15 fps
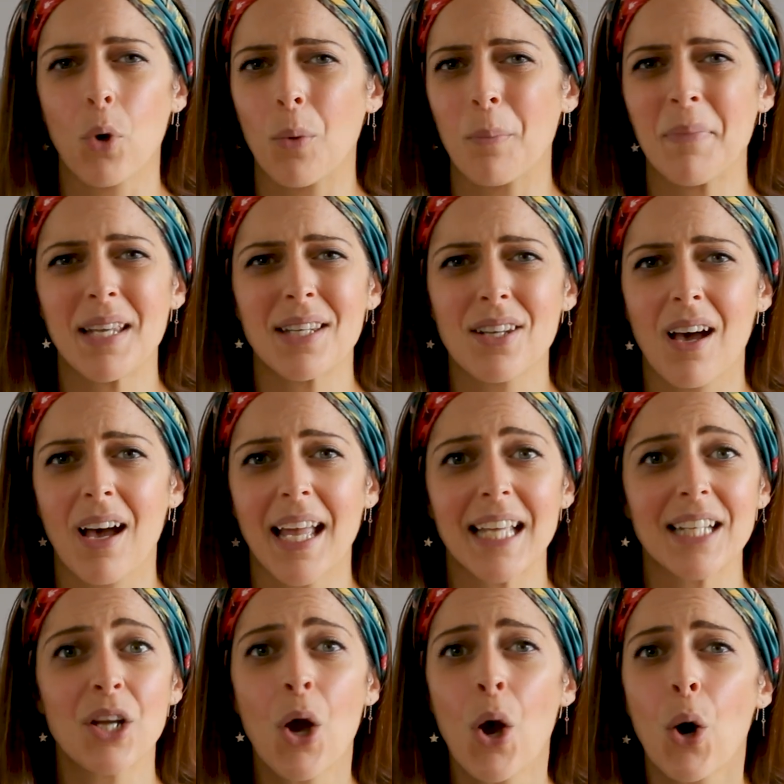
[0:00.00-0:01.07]
or
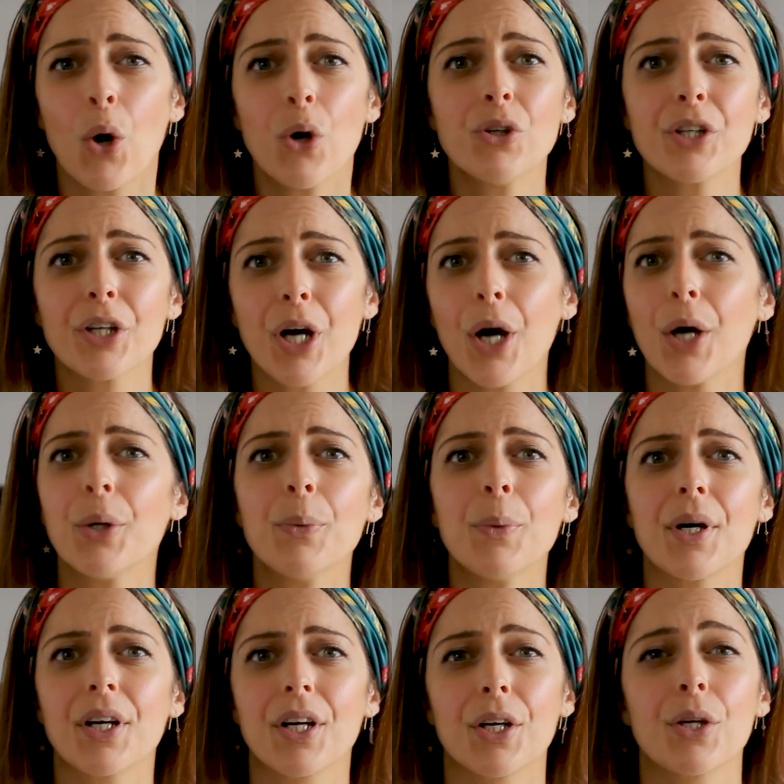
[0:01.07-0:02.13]
midnight, or a
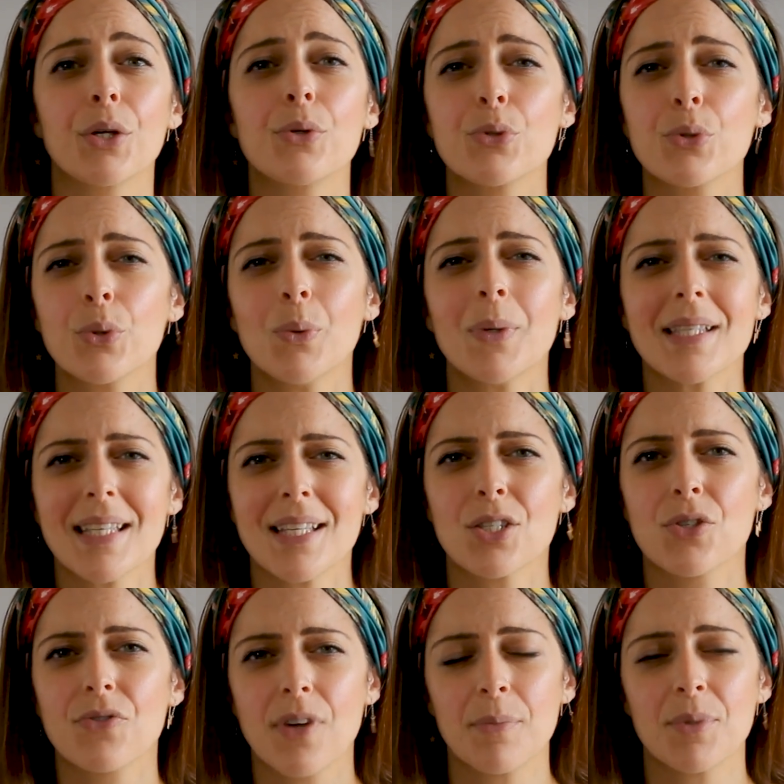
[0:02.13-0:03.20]
coworker who's always
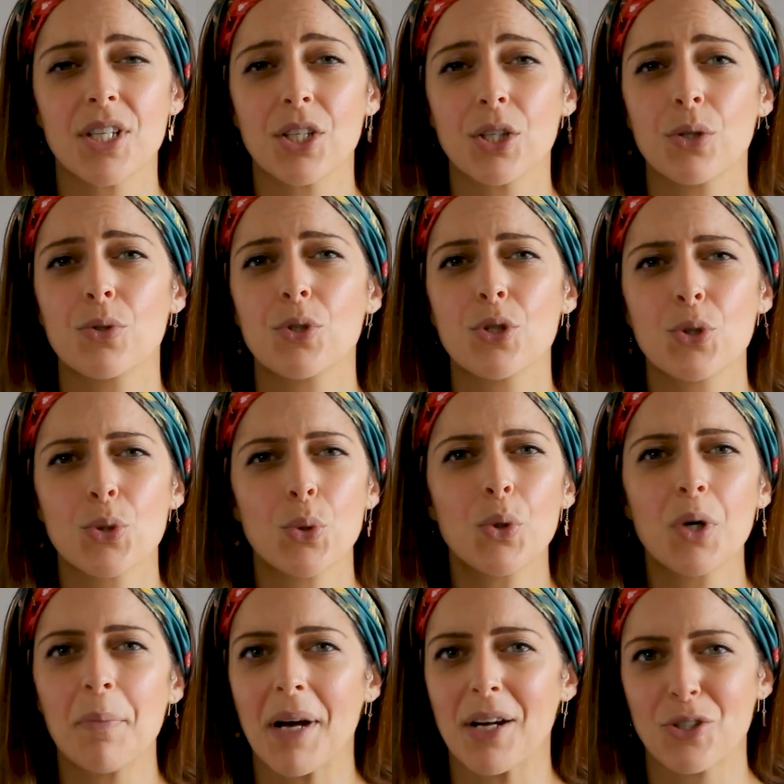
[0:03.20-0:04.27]
interrupting you to
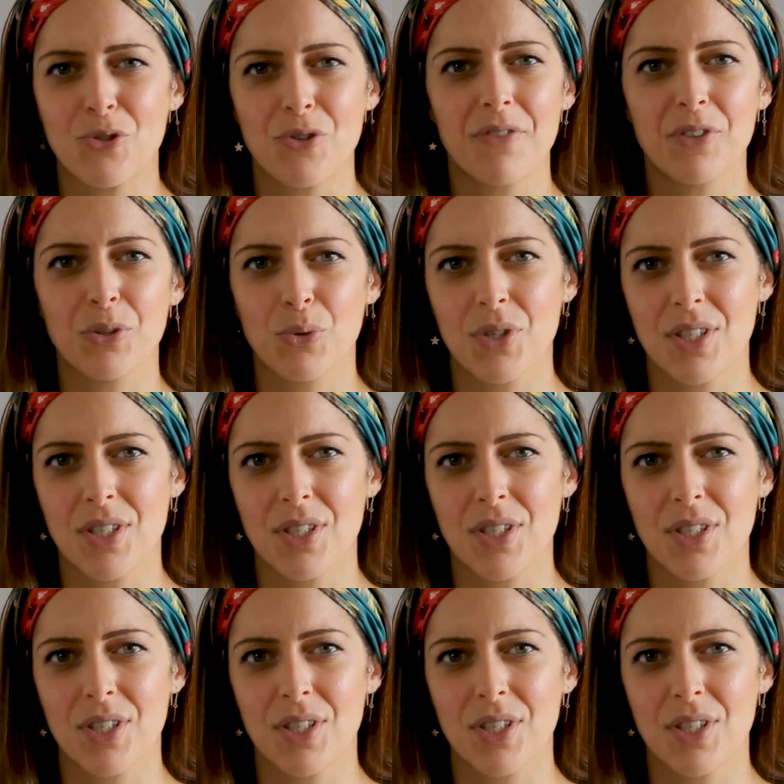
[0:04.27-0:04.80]
talk about trivial